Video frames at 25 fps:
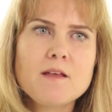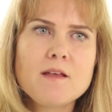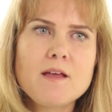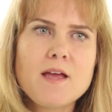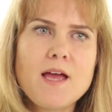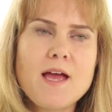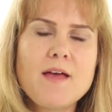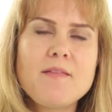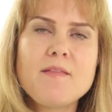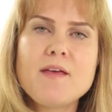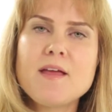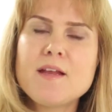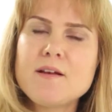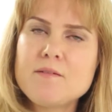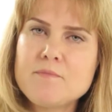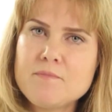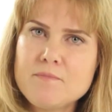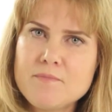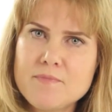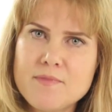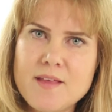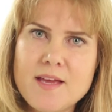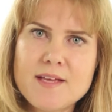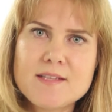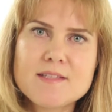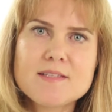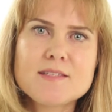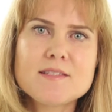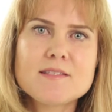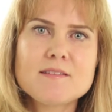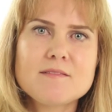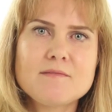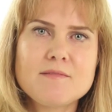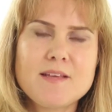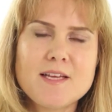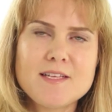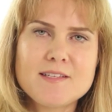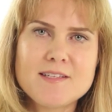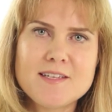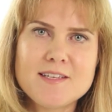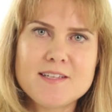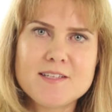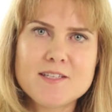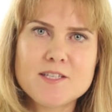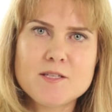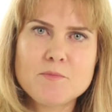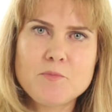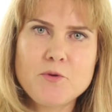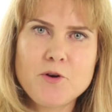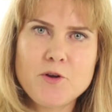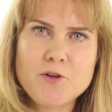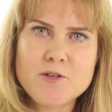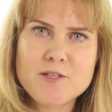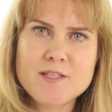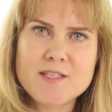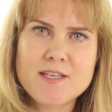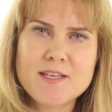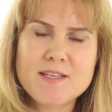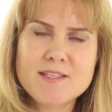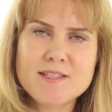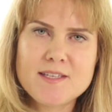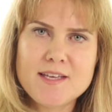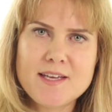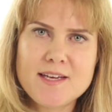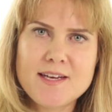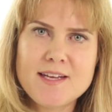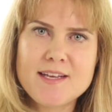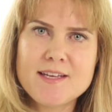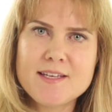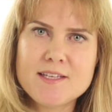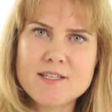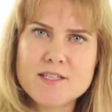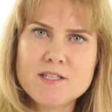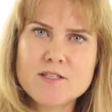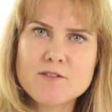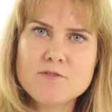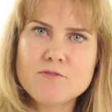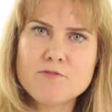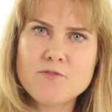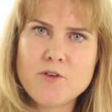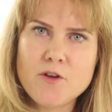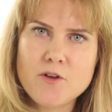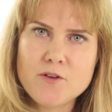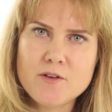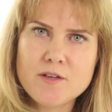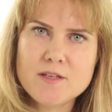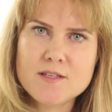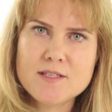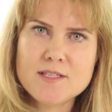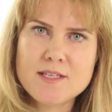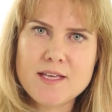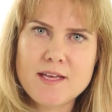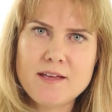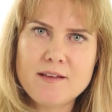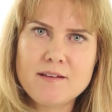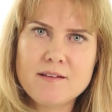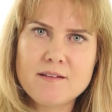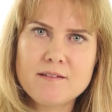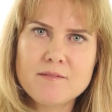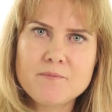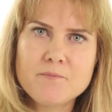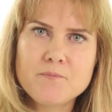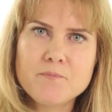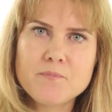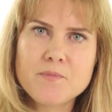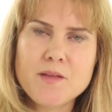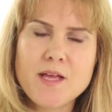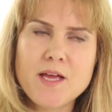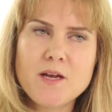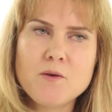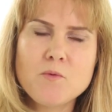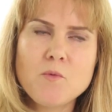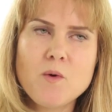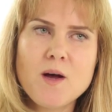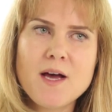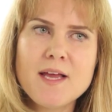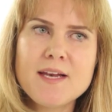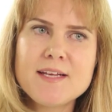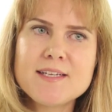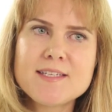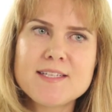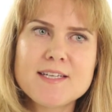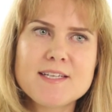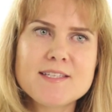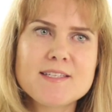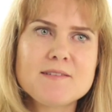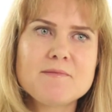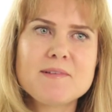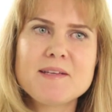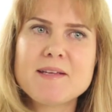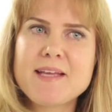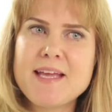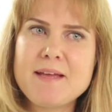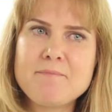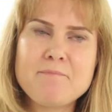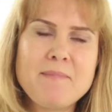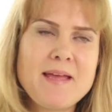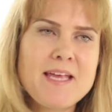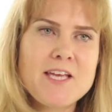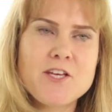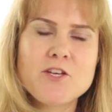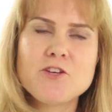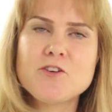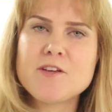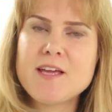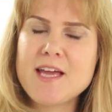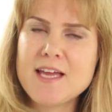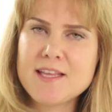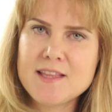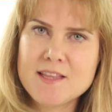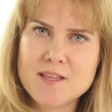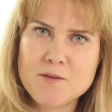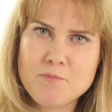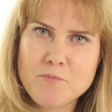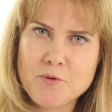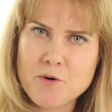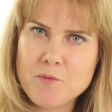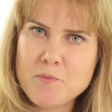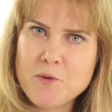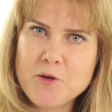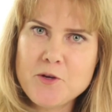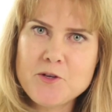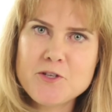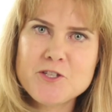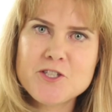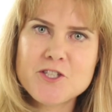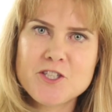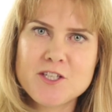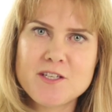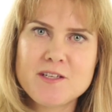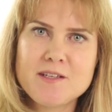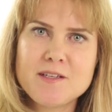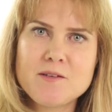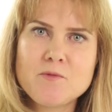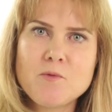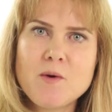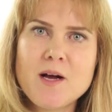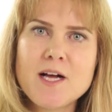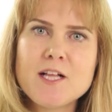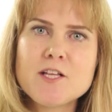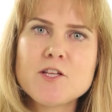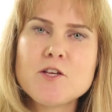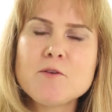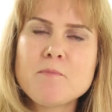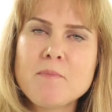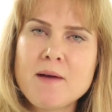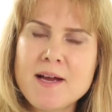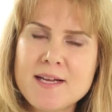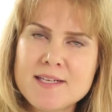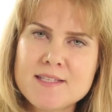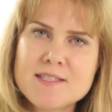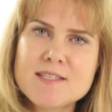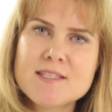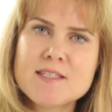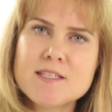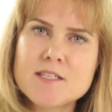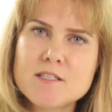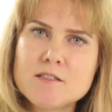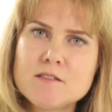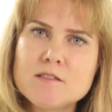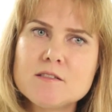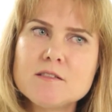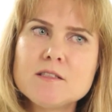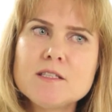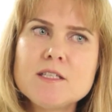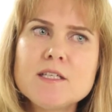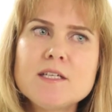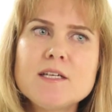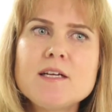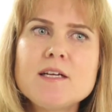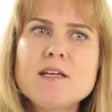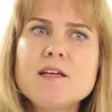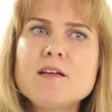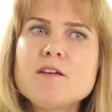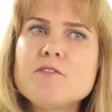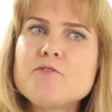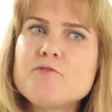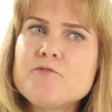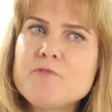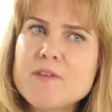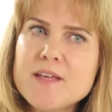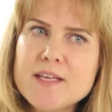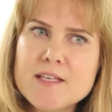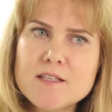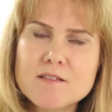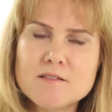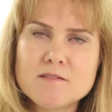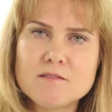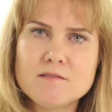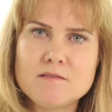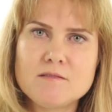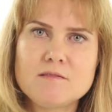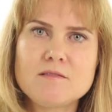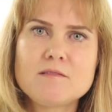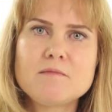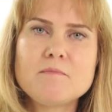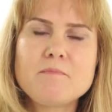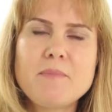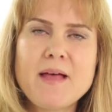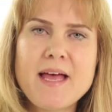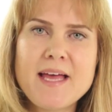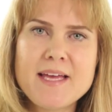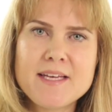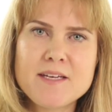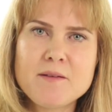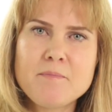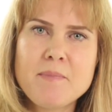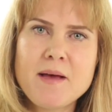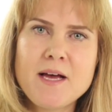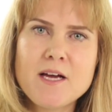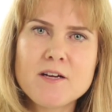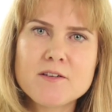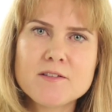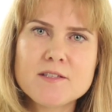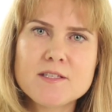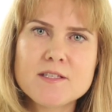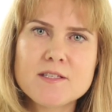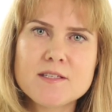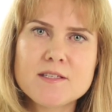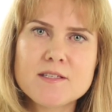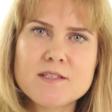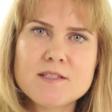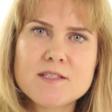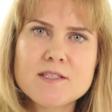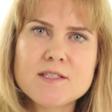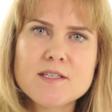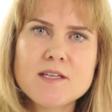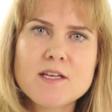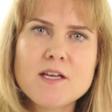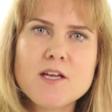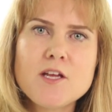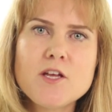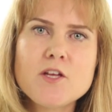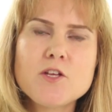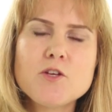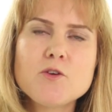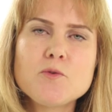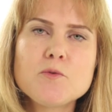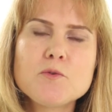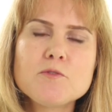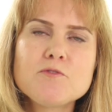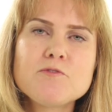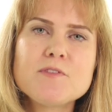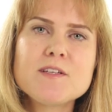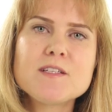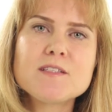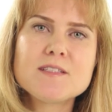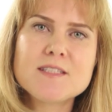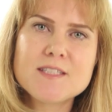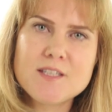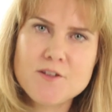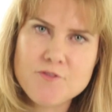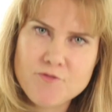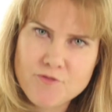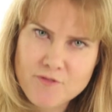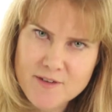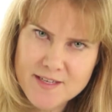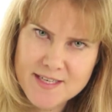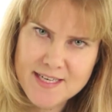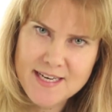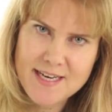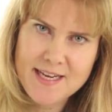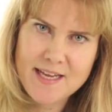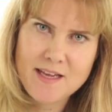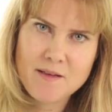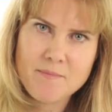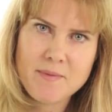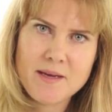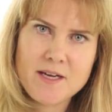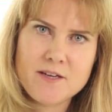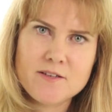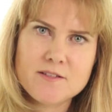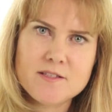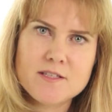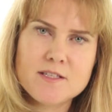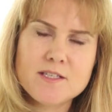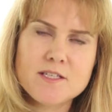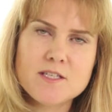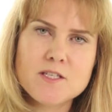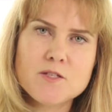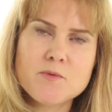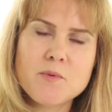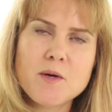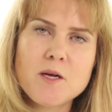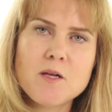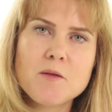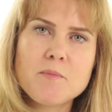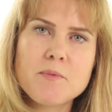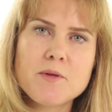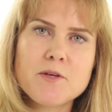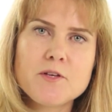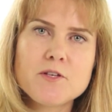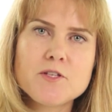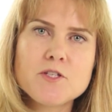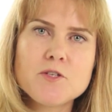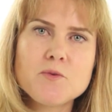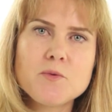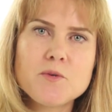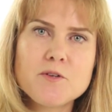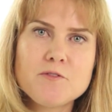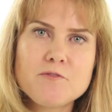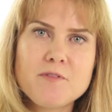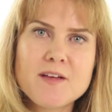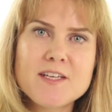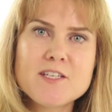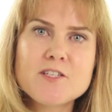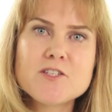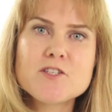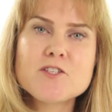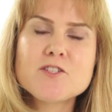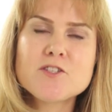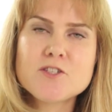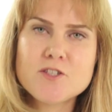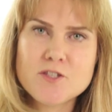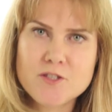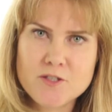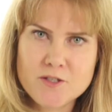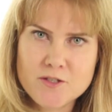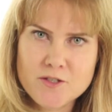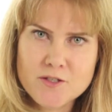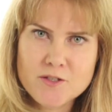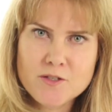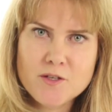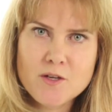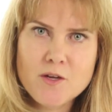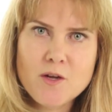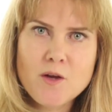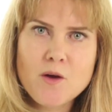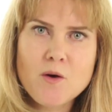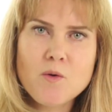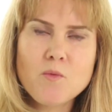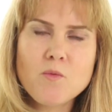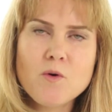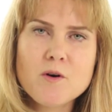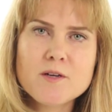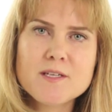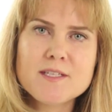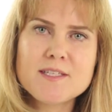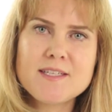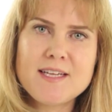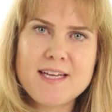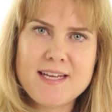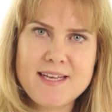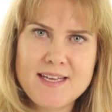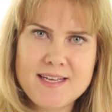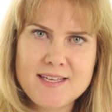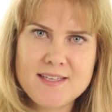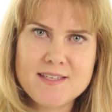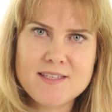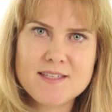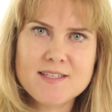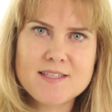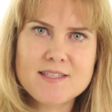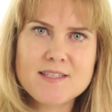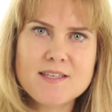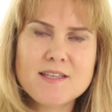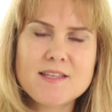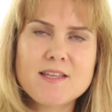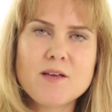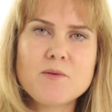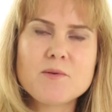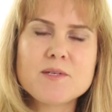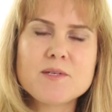And then that is the process, that is focusing. And while it doesn't make you get the promotion, and while you might still feel bad about it, you will feel differently about it as well, because you would have understood what it is that